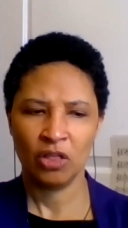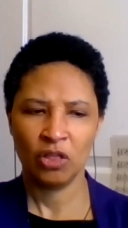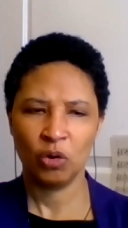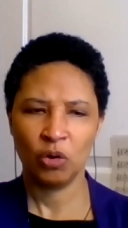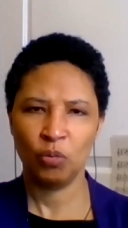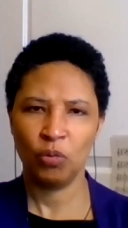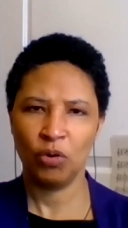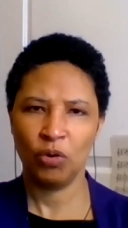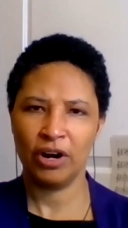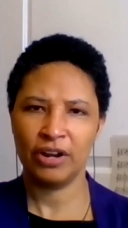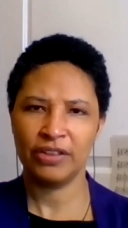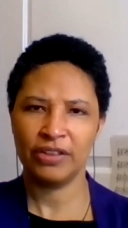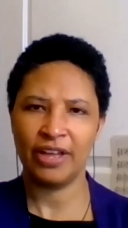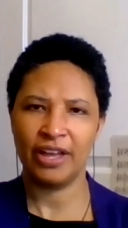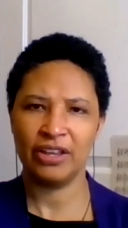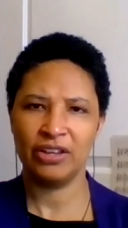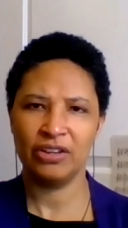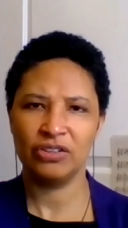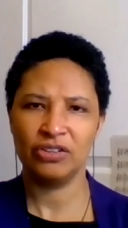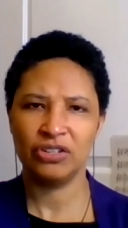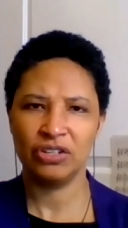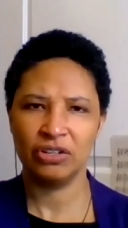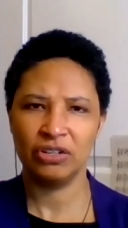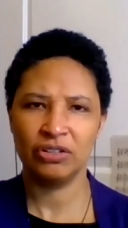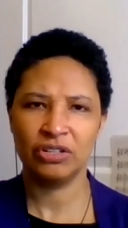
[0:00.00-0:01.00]
the work that
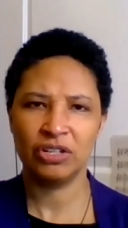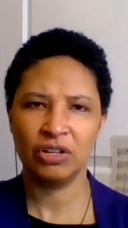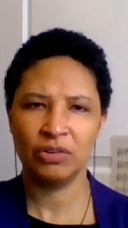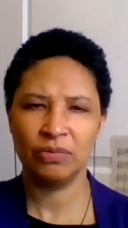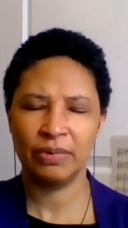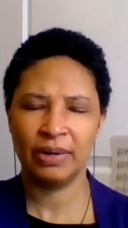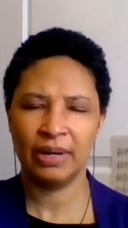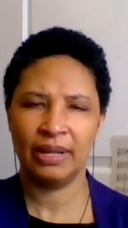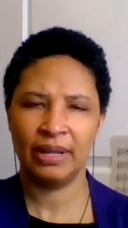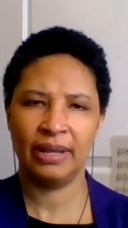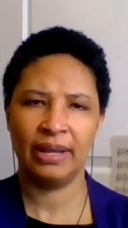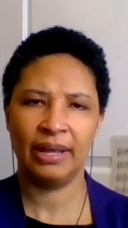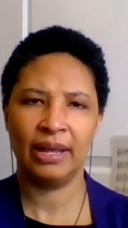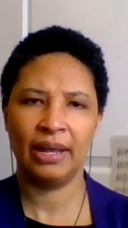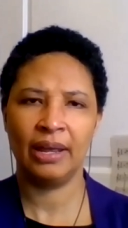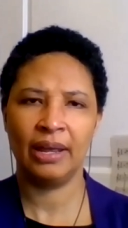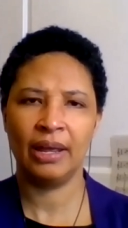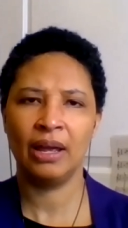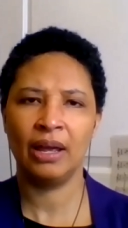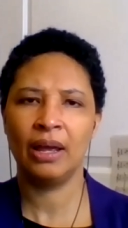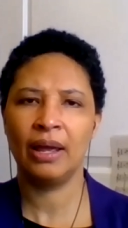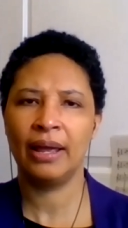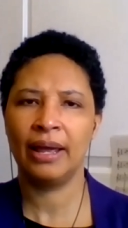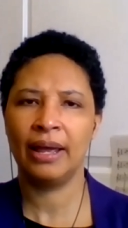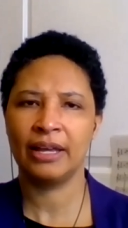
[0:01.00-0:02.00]
you do to
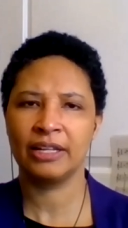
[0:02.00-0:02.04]
really